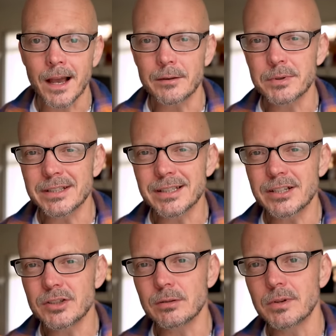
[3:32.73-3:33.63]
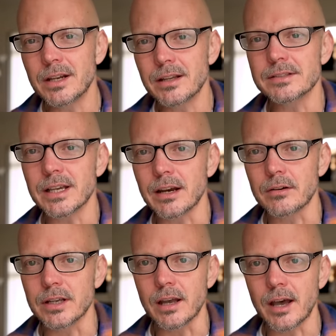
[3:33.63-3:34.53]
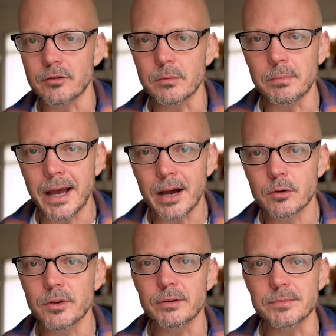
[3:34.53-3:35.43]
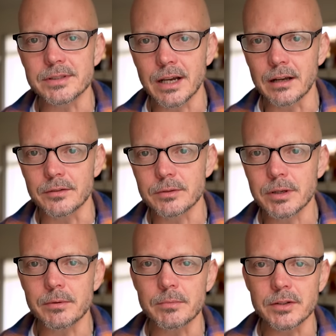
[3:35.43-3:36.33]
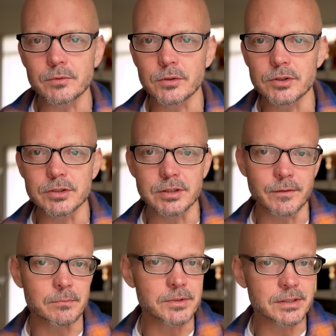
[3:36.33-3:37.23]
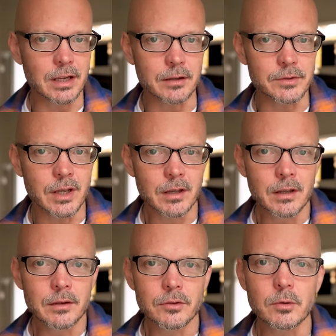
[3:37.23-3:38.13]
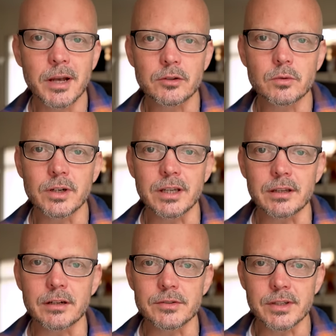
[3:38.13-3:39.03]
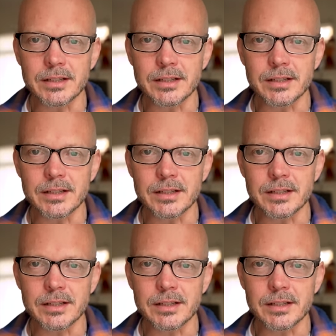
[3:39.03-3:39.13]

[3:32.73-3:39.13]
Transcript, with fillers: I've been teaching men in this area how to empower themselves to become the best versions of themselves for about 20 years.